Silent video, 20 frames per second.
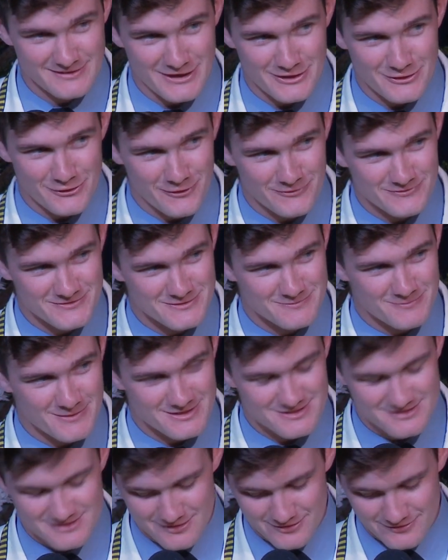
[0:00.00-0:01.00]
and often
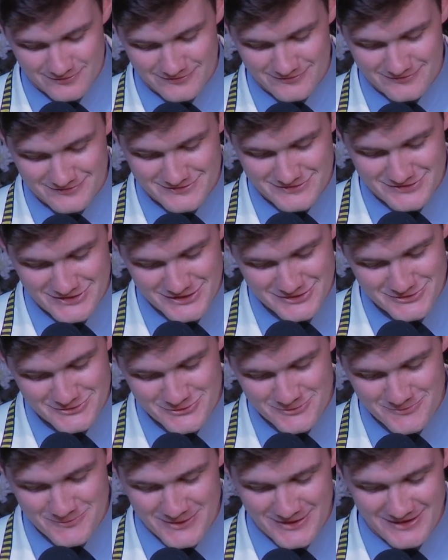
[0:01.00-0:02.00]
myself,
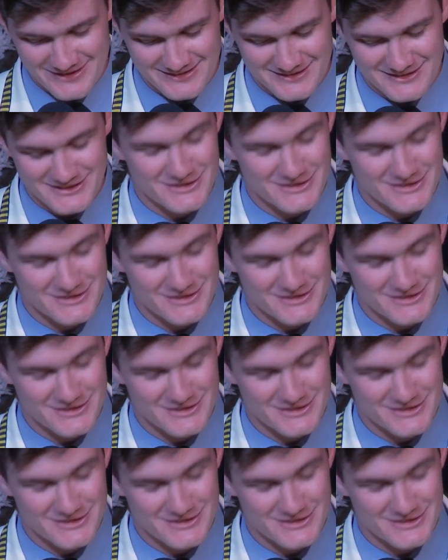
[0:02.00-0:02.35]
Jason Obey, and